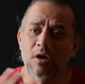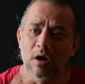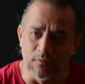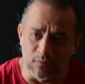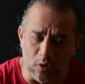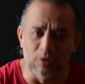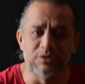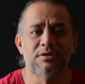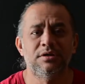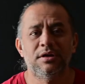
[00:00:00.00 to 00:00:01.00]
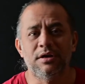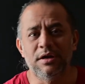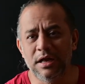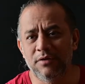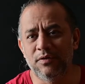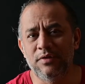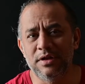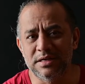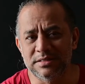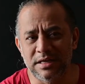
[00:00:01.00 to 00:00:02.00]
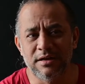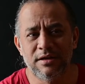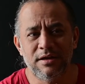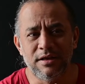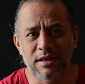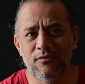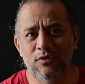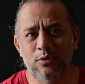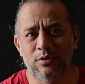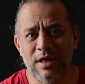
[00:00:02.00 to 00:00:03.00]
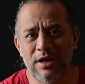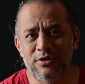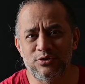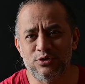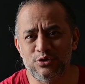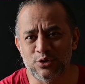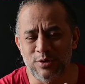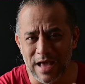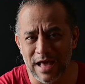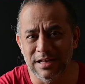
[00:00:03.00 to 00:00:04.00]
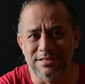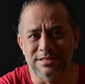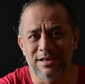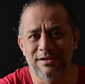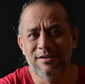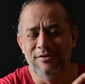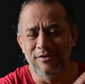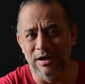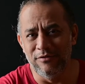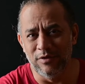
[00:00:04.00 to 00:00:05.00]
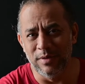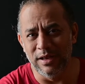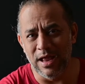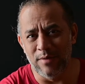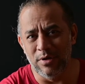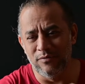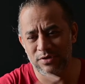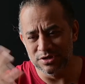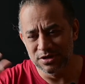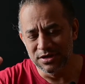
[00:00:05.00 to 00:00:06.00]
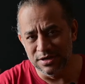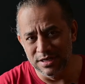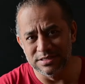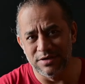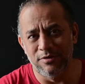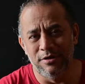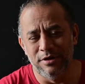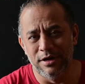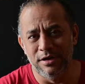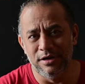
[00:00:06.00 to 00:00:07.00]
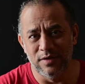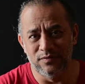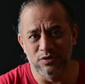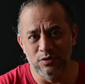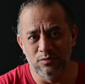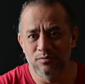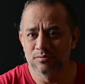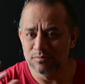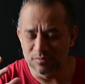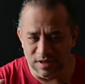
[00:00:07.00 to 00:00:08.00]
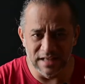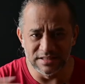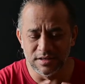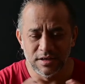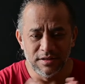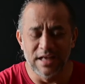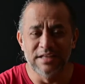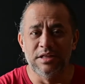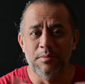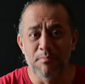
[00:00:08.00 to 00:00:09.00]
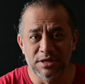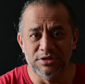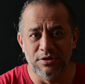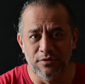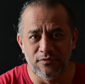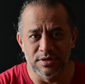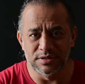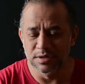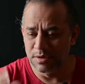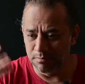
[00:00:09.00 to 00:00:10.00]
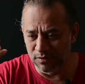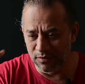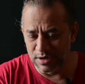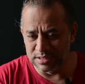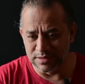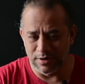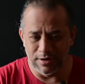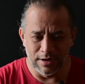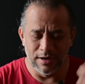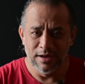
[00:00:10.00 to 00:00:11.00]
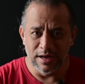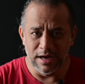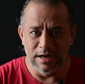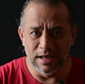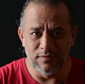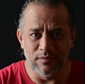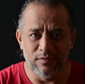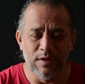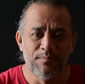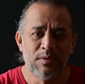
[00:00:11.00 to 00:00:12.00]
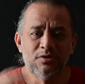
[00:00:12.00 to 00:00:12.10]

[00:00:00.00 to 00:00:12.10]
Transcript: Of course, D850 doesn't give you that tonality right from the camera which D700 gives you. That's the major difference between D700 and D850.